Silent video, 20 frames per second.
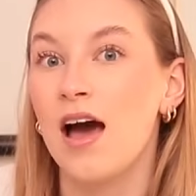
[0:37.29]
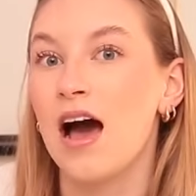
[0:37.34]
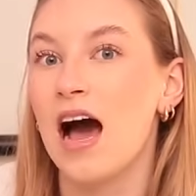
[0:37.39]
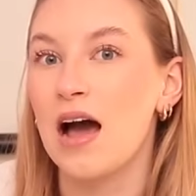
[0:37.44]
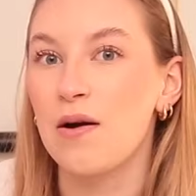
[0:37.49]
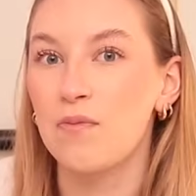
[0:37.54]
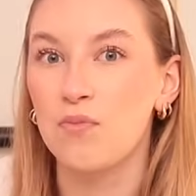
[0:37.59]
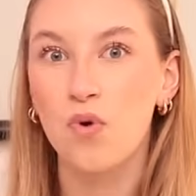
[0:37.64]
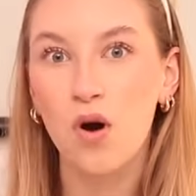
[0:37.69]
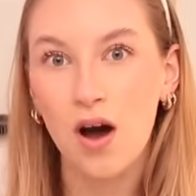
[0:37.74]

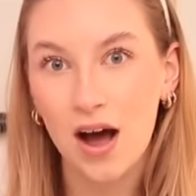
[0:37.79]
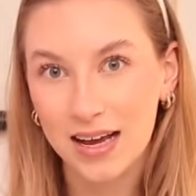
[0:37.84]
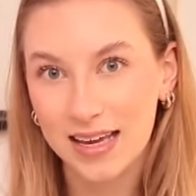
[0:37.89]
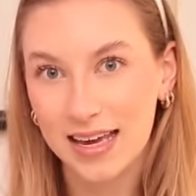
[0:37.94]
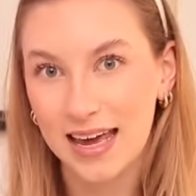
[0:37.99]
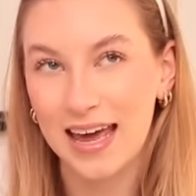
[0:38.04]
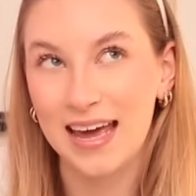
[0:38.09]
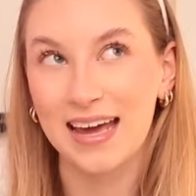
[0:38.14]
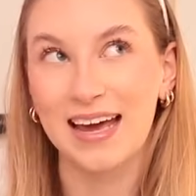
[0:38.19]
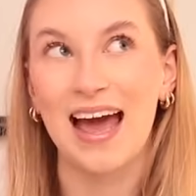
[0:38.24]
I'm
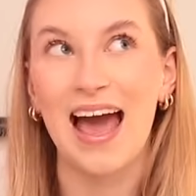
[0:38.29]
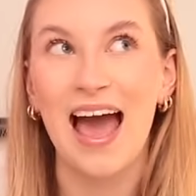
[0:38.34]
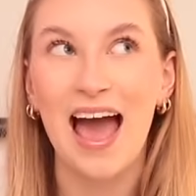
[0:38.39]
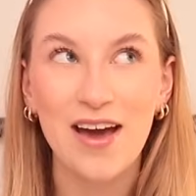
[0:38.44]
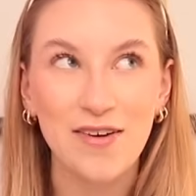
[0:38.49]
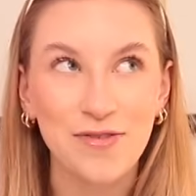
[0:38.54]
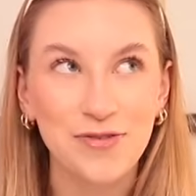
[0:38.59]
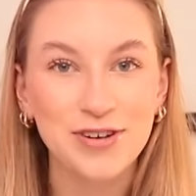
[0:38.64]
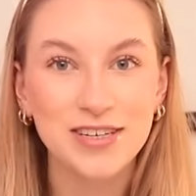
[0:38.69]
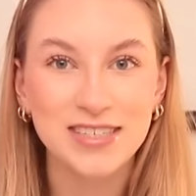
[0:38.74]
working
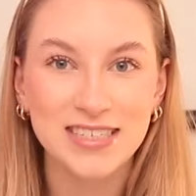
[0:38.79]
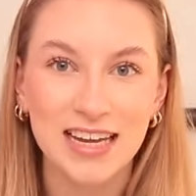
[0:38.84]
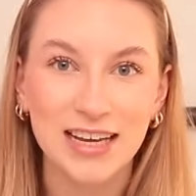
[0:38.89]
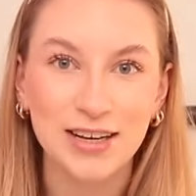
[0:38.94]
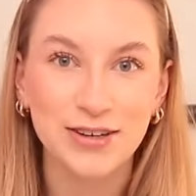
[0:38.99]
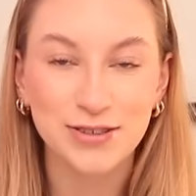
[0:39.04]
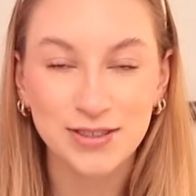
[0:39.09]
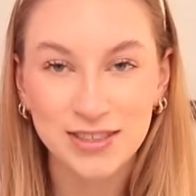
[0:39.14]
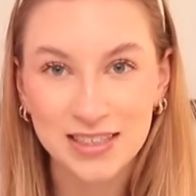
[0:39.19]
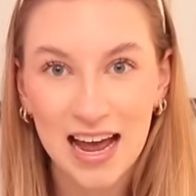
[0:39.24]
every
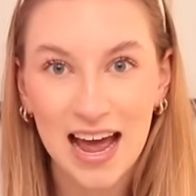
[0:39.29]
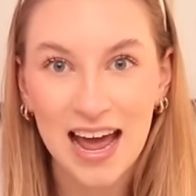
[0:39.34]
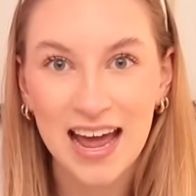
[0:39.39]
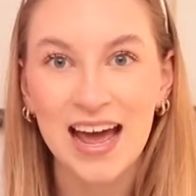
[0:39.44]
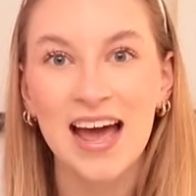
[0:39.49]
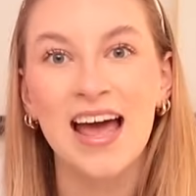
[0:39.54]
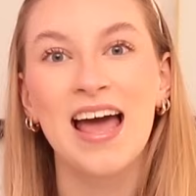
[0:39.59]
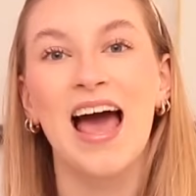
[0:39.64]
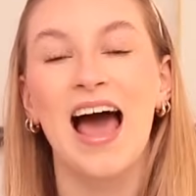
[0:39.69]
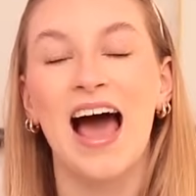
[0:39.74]
single
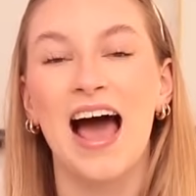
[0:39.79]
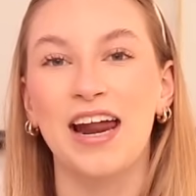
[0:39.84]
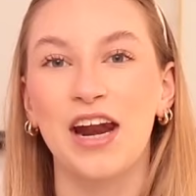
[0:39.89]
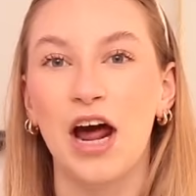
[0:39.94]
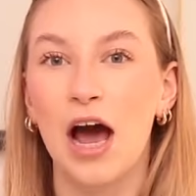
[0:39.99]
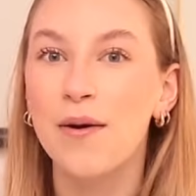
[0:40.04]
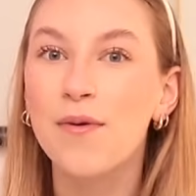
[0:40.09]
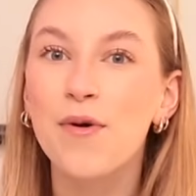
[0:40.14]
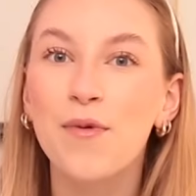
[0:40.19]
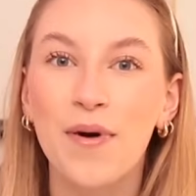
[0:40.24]
day and
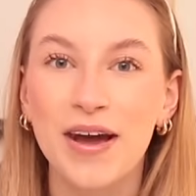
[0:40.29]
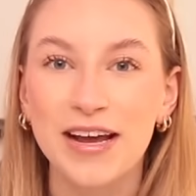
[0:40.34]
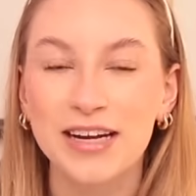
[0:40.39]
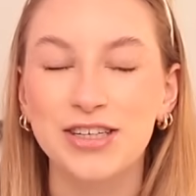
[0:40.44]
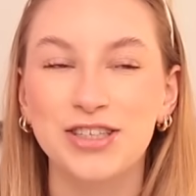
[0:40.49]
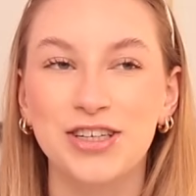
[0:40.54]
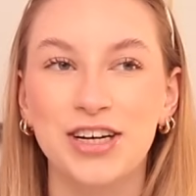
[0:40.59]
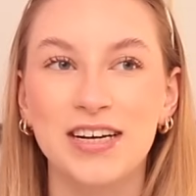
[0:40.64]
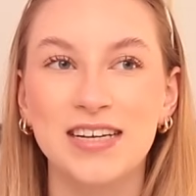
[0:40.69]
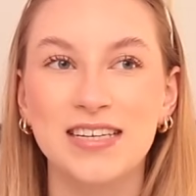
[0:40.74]
I'm a
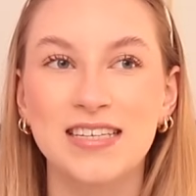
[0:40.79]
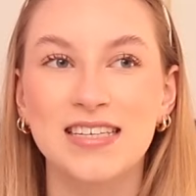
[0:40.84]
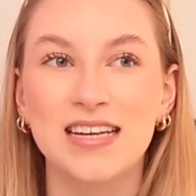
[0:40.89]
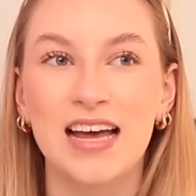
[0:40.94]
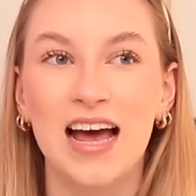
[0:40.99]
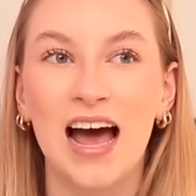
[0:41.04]
waitress.